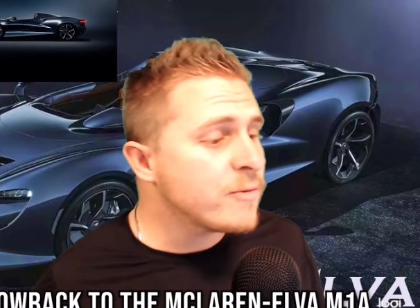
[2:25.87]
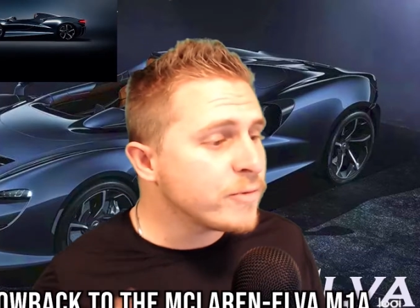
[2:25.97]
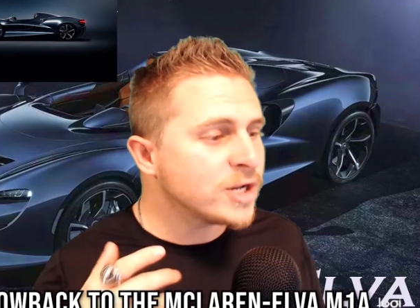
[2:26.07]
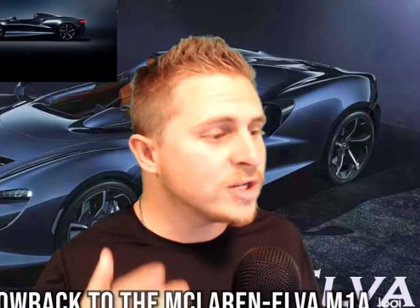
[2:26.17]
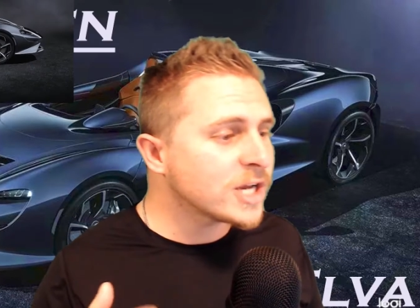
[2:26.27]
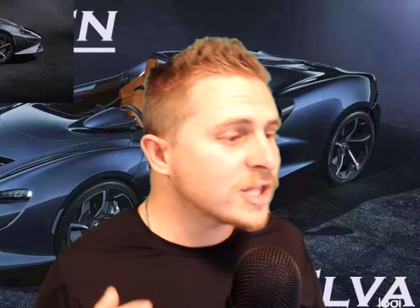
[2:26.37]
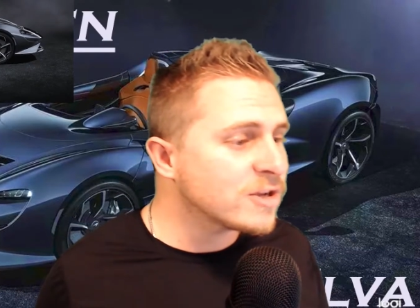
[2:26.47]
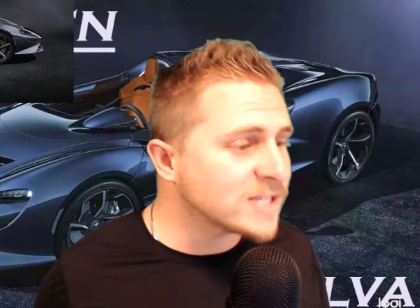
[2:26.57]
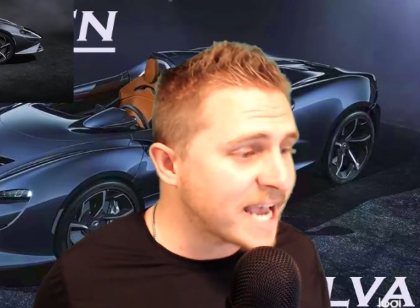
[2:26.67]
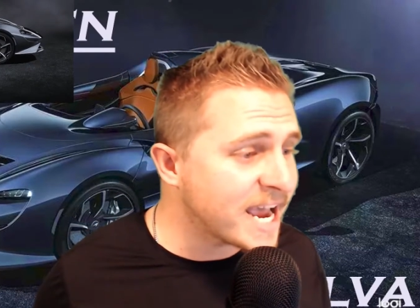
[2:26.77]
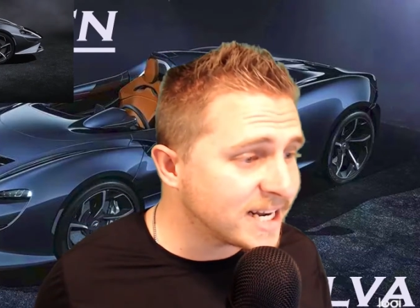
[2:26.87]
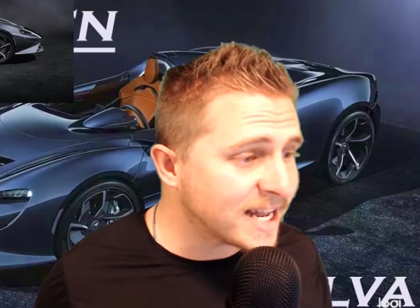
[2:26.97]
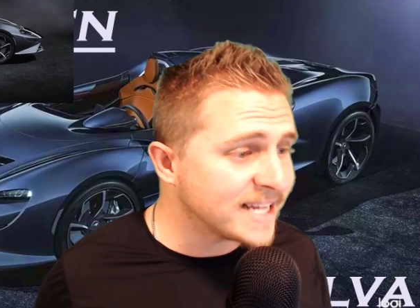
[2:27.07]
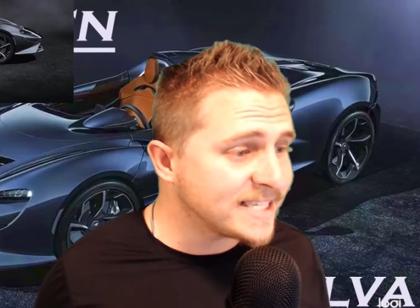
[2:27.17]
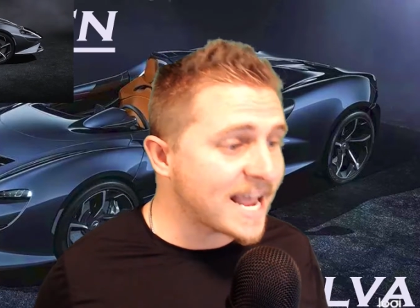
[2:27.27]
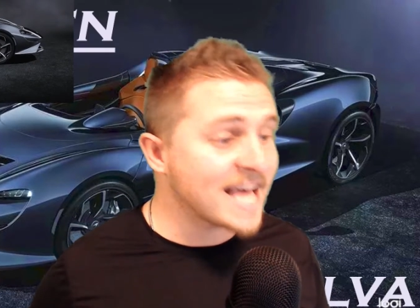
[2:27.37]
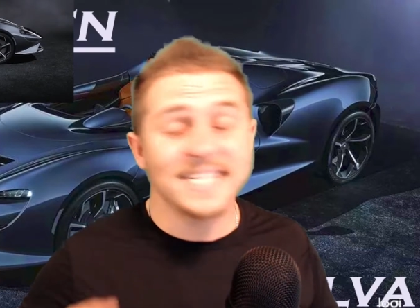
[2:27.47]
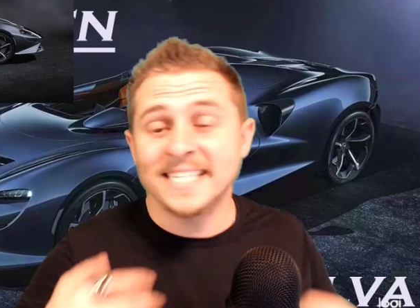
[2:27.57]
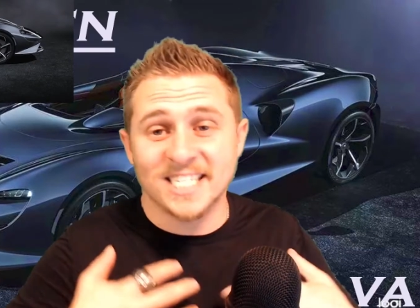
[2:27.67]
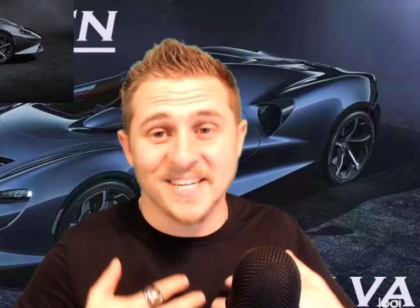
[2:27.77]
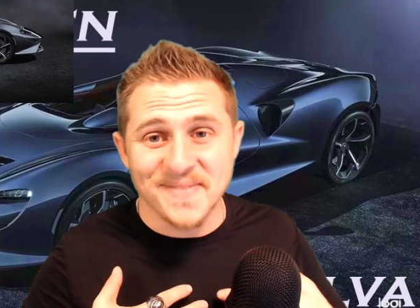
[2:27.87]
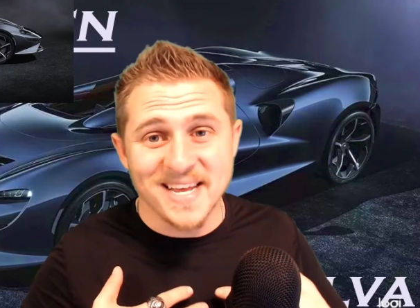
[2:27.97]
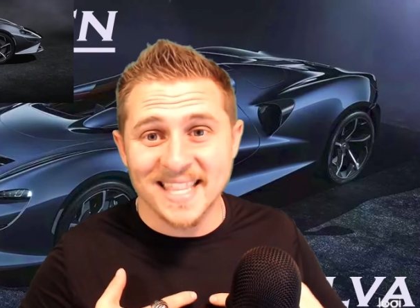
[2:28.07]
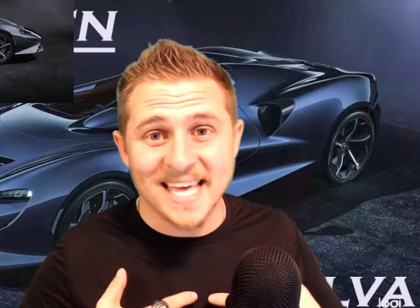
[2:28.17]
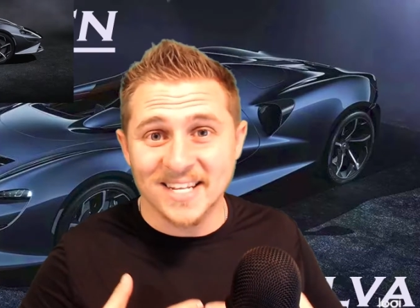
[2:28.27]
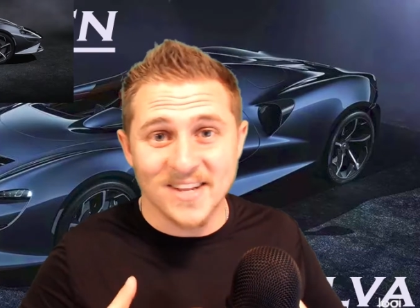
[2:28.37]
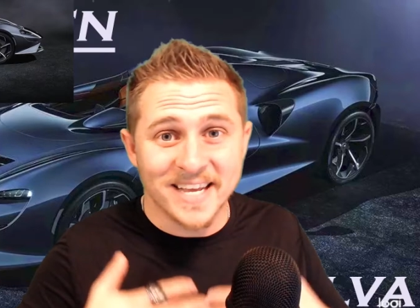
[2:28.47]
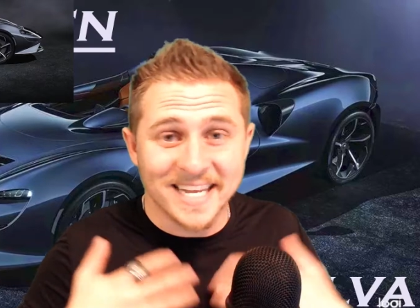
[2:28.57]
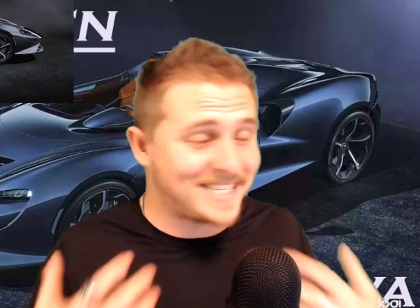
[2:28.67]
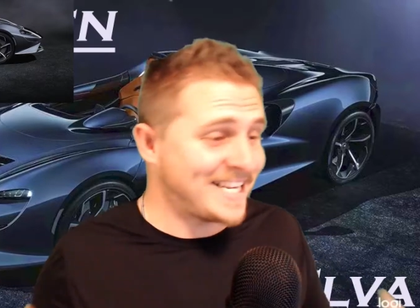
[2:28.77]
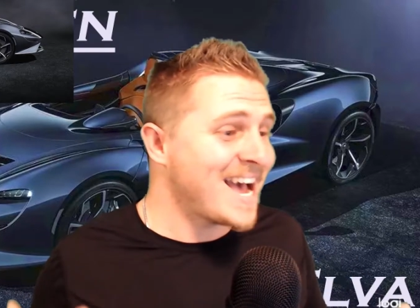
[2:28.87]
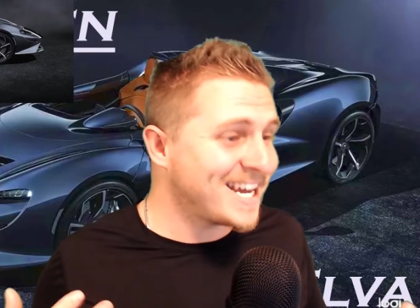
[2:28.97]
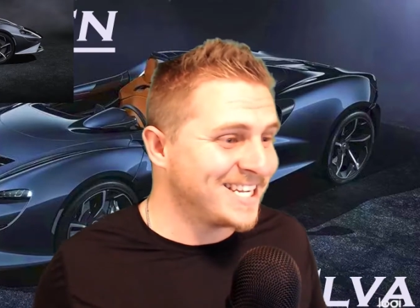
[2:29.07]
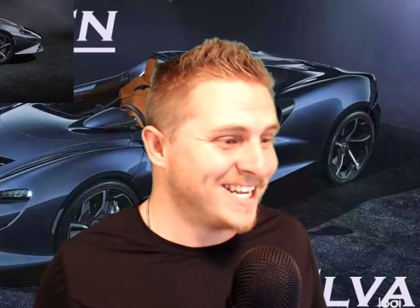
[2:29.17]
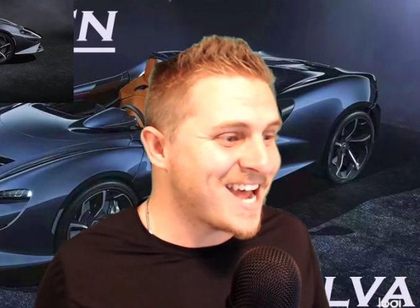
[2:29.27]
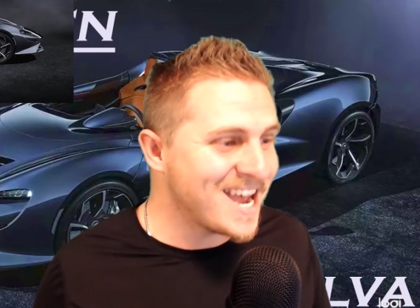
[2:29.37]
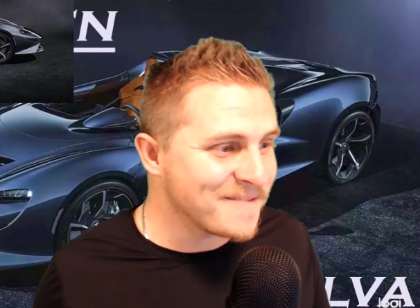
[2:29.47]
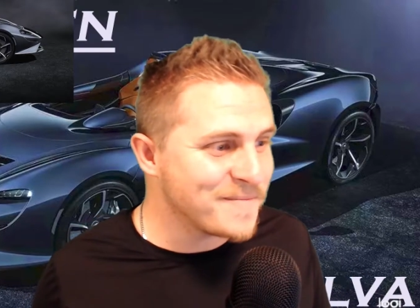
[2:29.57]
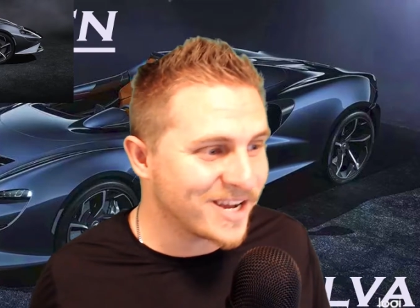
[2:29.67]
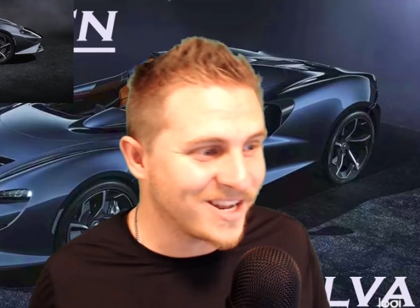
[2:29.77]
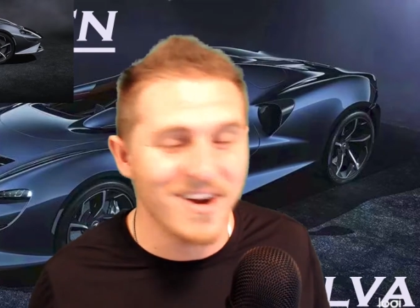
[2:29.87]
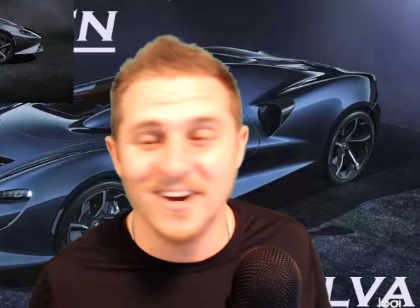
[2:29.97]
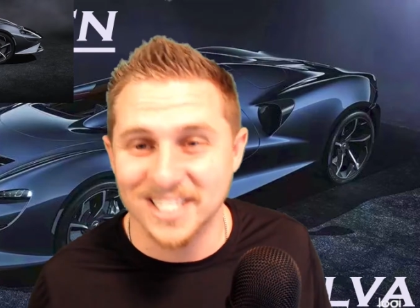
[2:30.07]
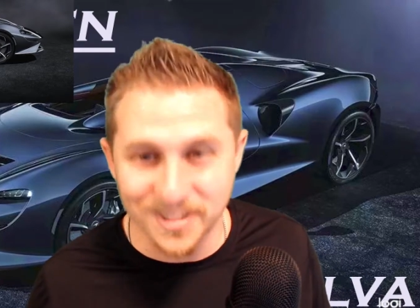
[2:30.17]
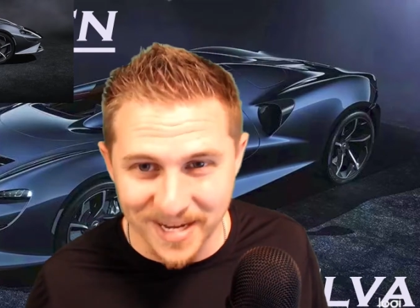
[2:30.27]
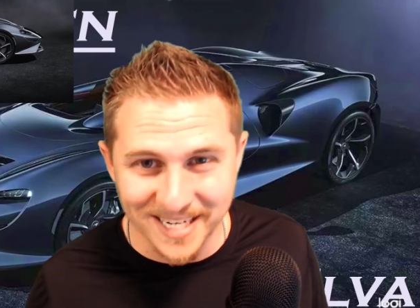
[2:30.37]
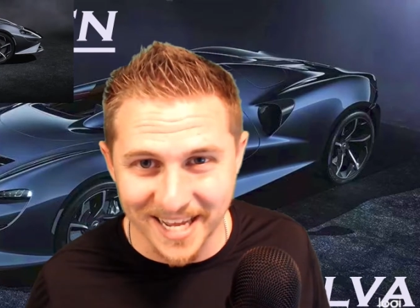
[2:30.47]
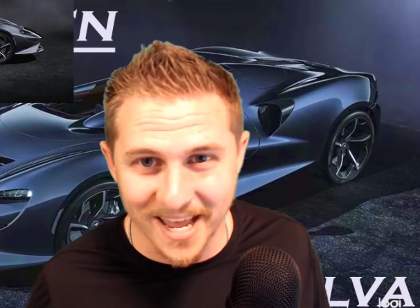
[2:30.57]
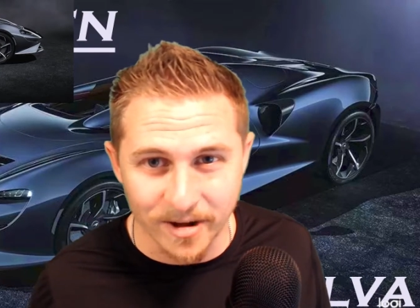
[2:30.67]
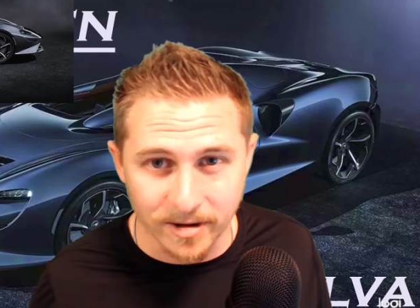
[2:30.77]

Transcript: When you look at those headlights, at least to me, they look exactly like a McLaren Speedtail.